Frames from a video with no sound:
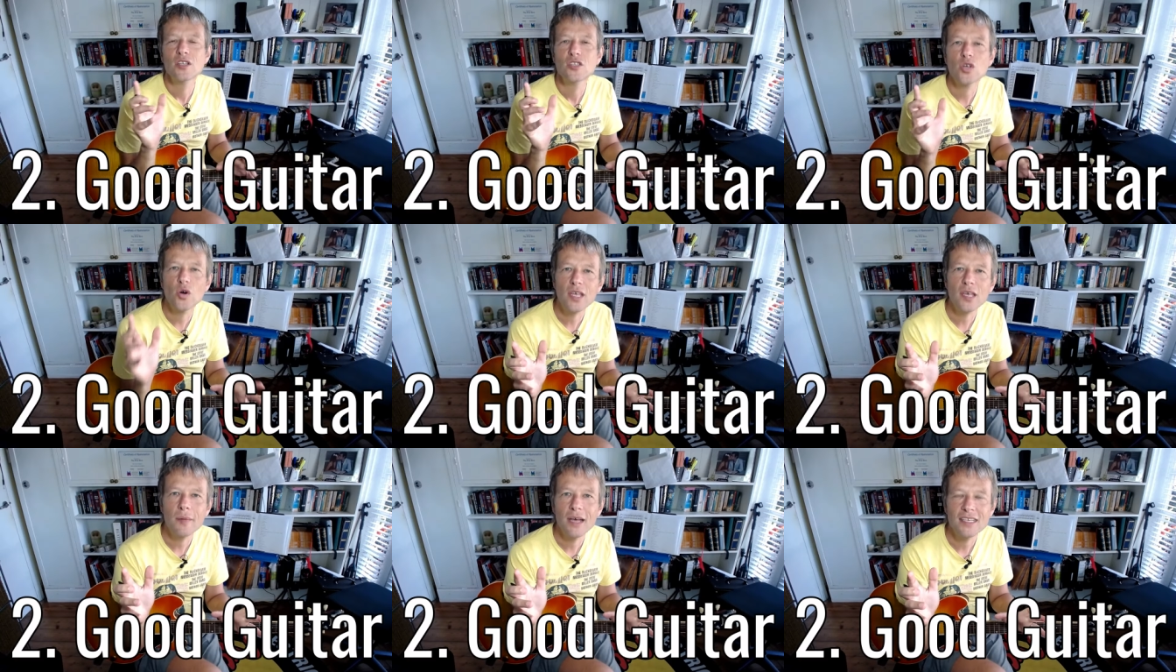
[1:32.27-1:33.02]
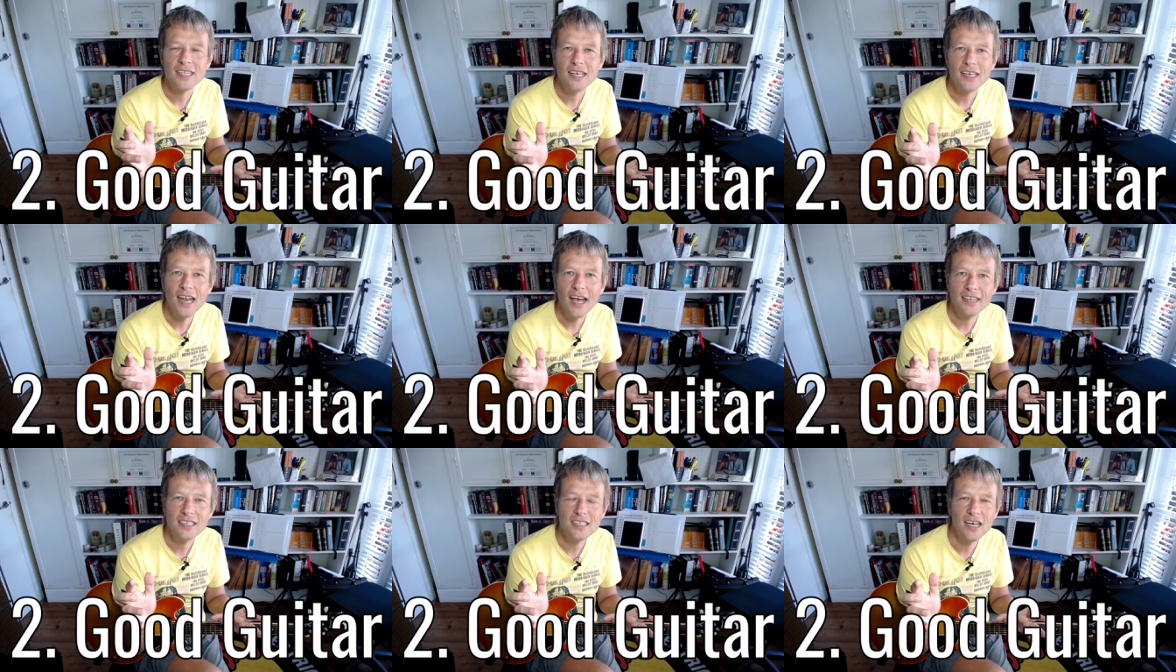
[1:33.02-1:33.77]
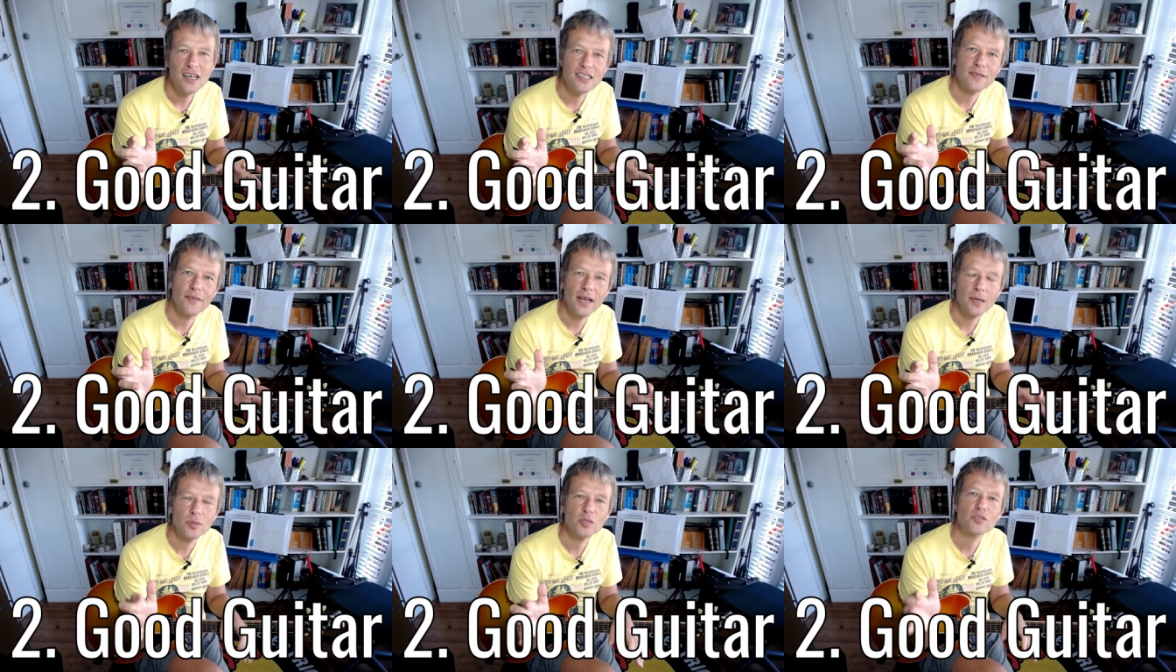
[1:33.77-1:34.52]
Talking about secondhand guitars
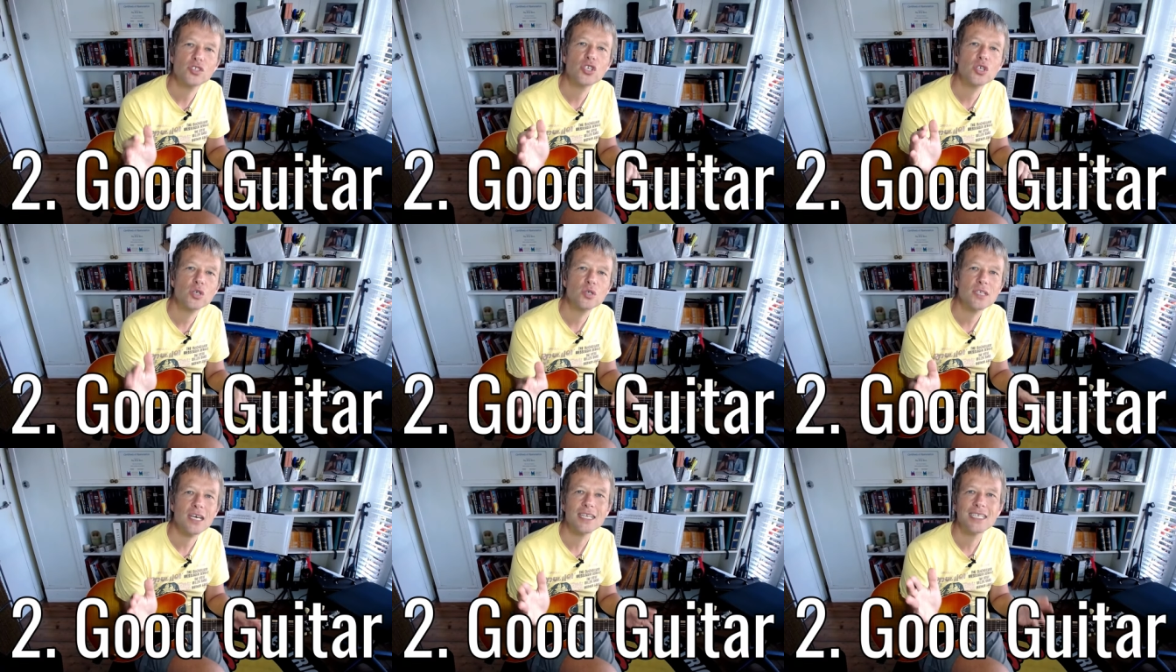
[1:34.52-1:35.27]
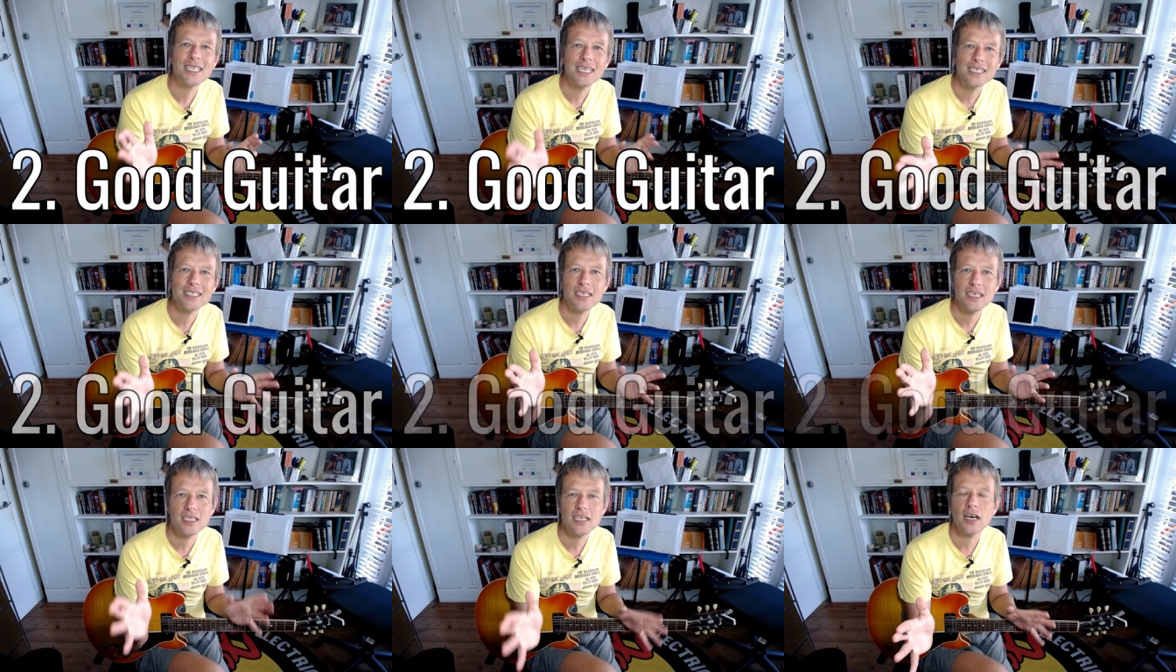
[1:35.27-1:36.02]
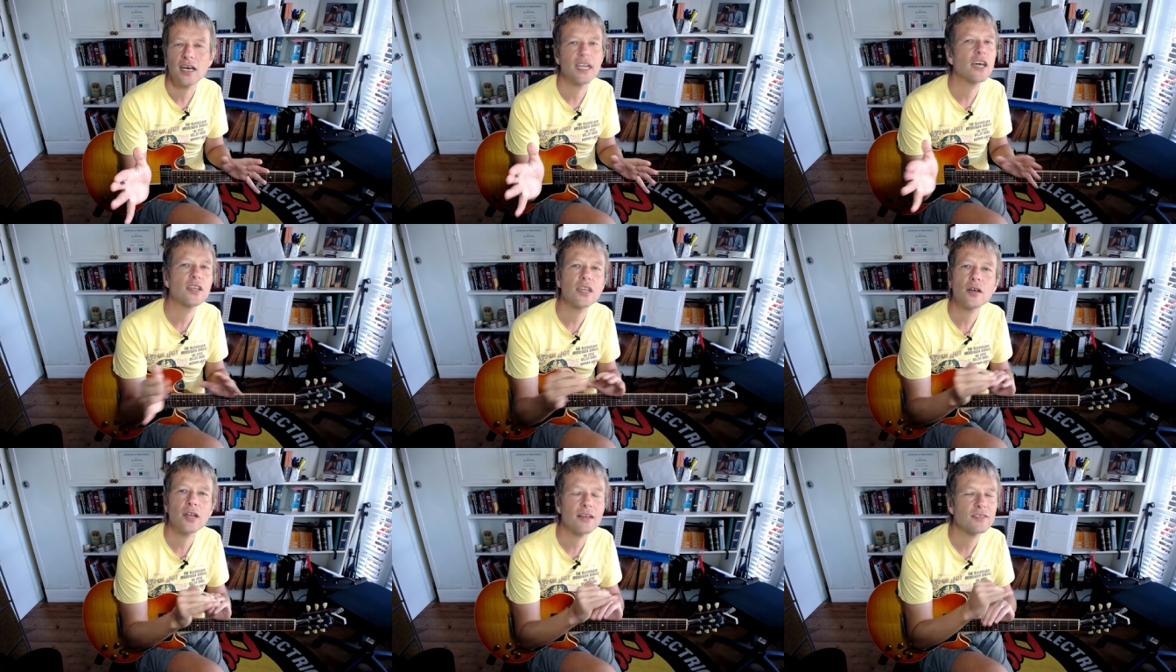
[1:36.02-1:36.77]
available, choose a decent guitar. Now, you
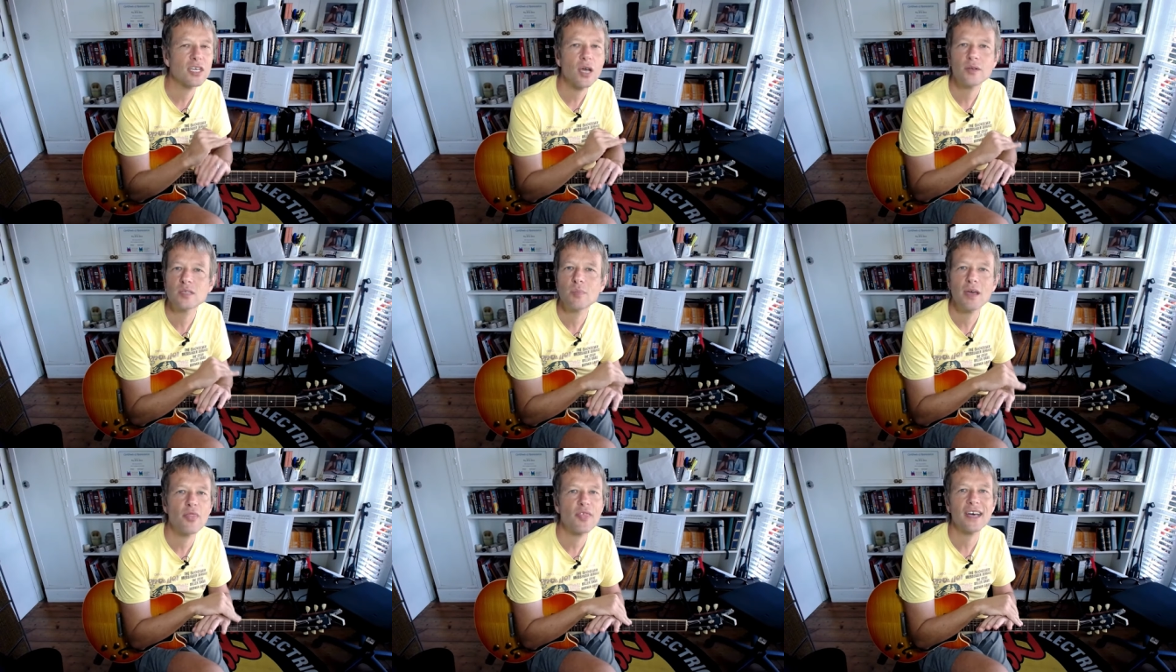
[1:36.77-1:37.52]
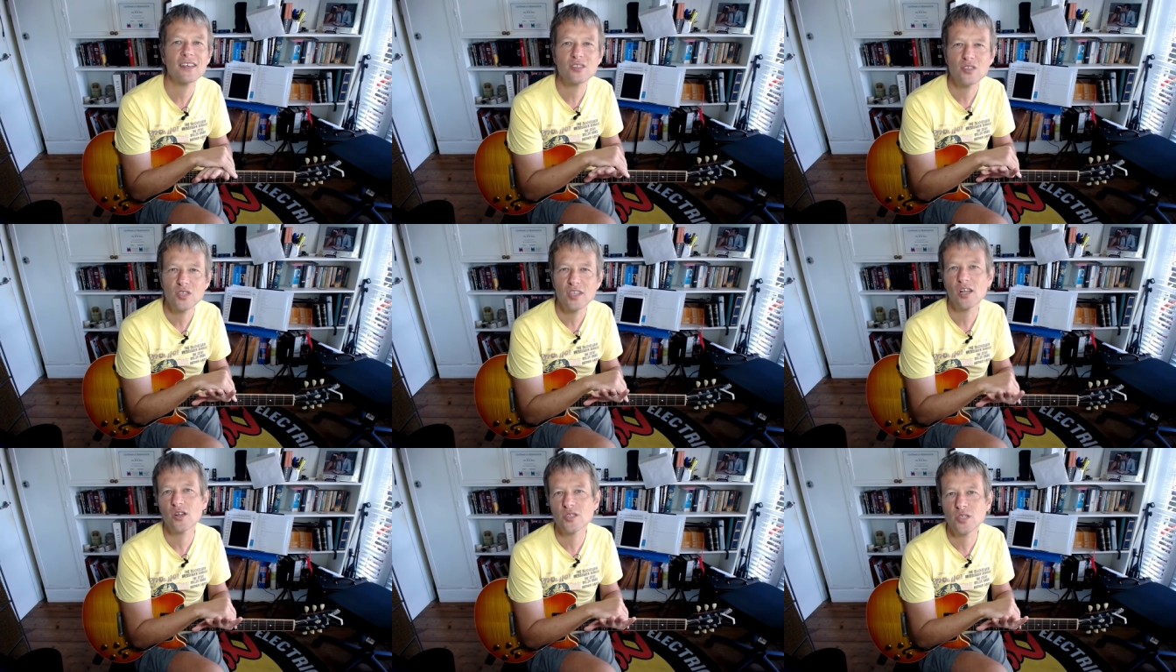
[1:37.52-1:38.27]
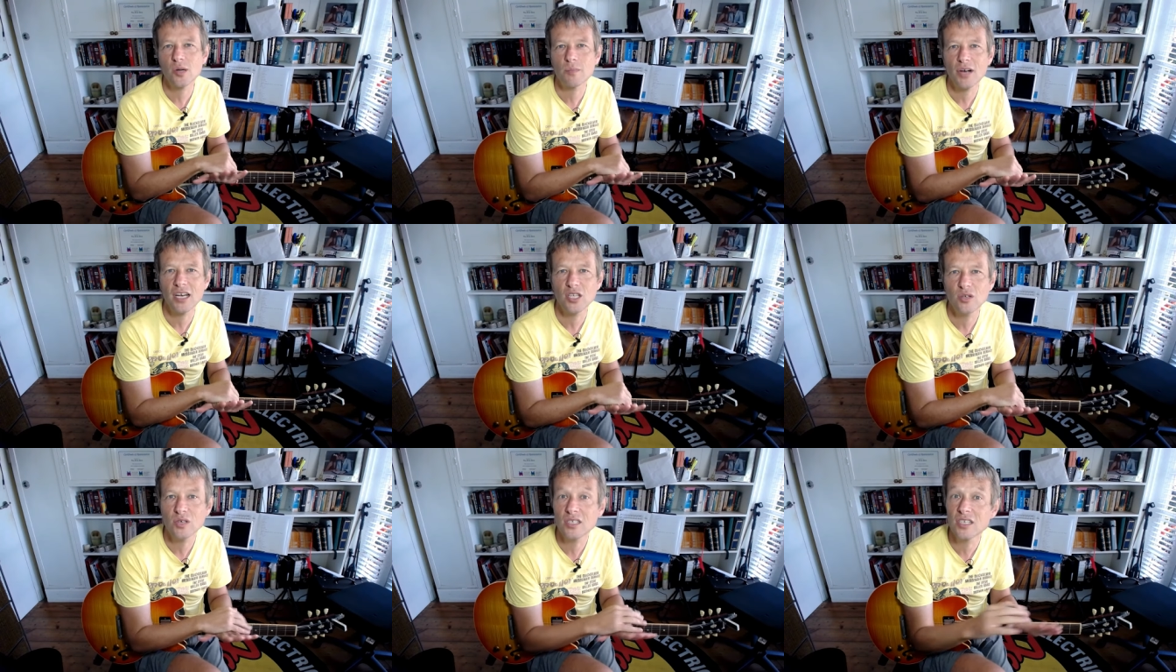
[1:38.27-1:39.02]
don't have to go and spend thousands of dollars on a brand
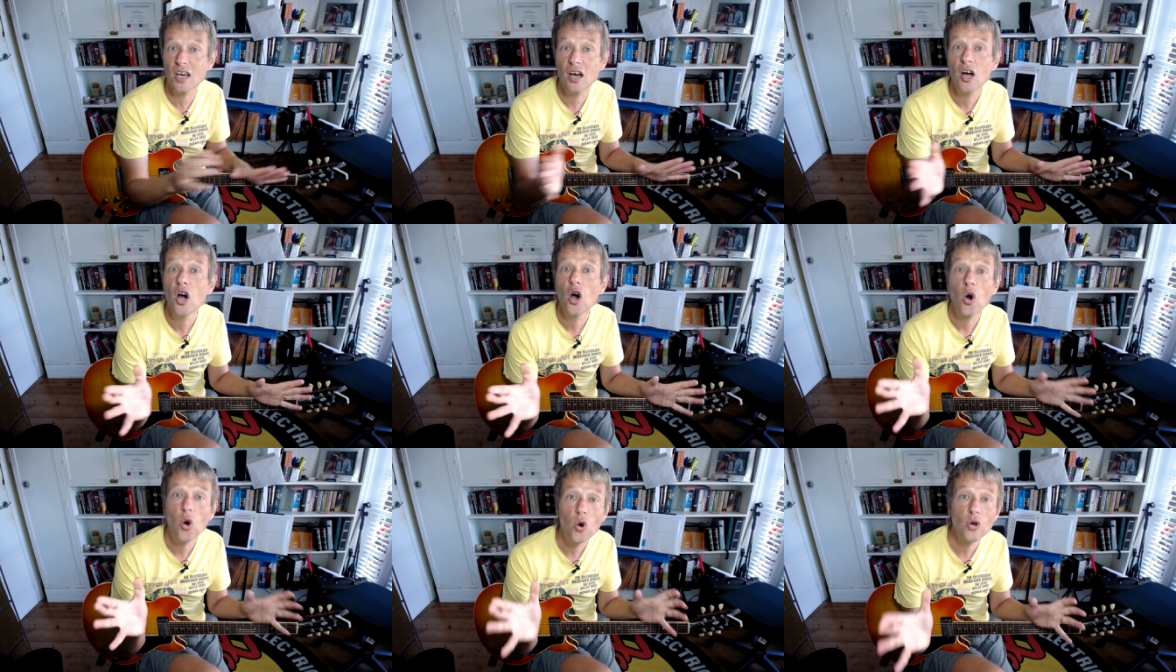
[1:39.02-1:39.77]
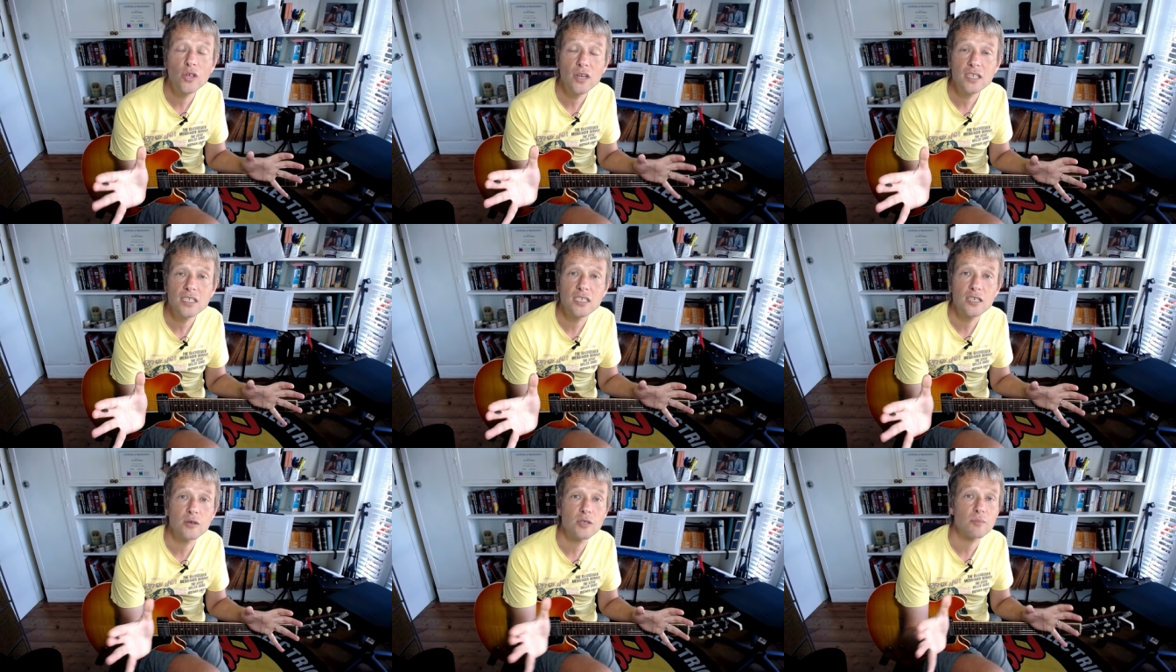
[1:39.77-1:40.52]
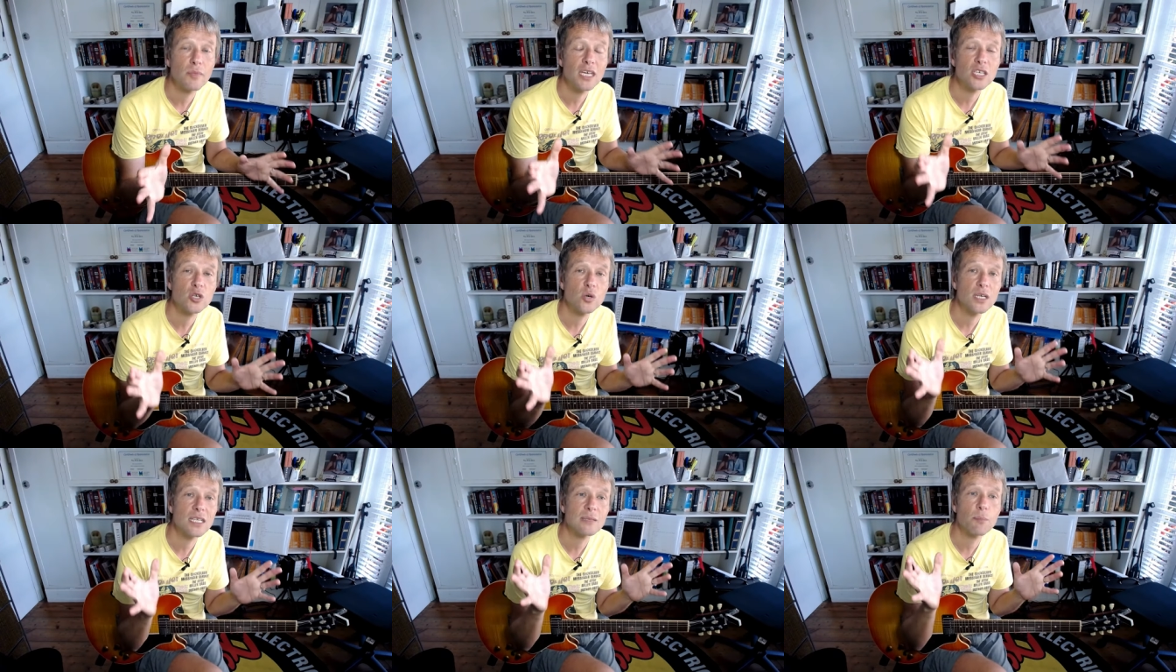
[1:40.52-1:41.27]
new guitar. All you need to do is make sure
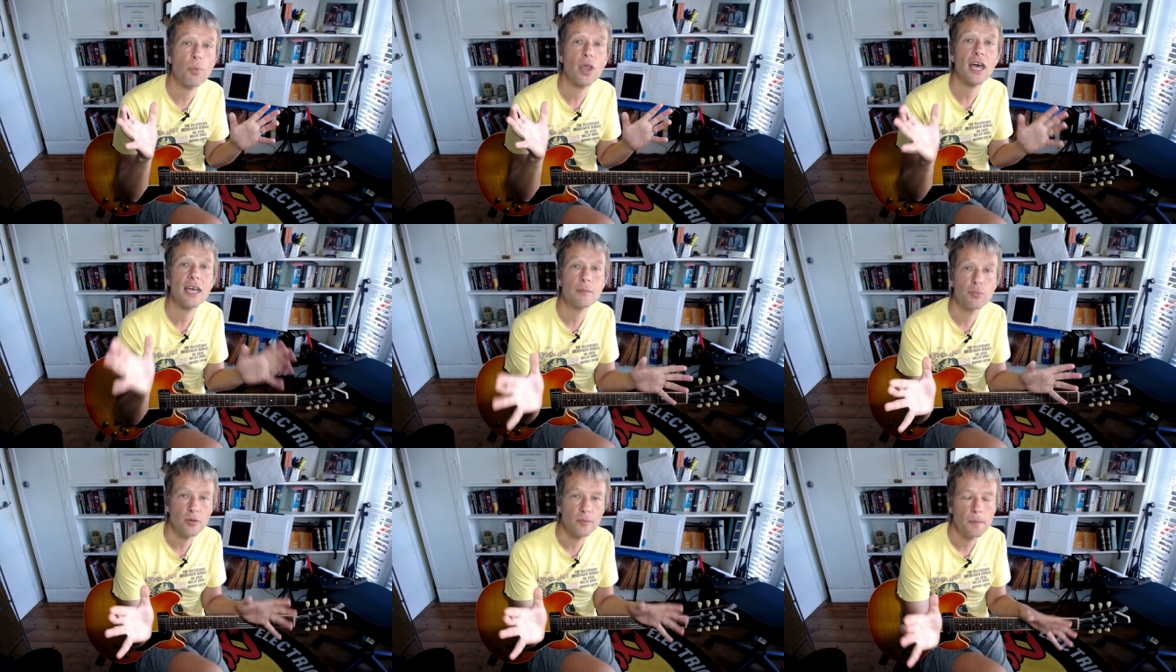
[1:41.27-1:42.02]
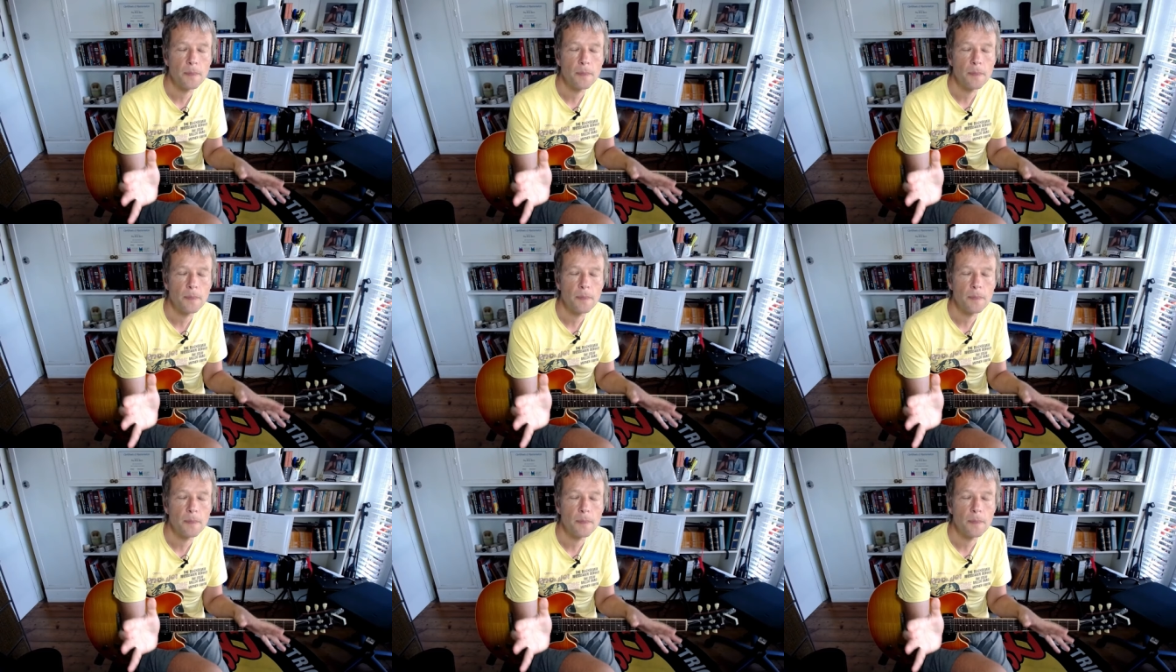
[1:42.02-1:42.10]
it's playable.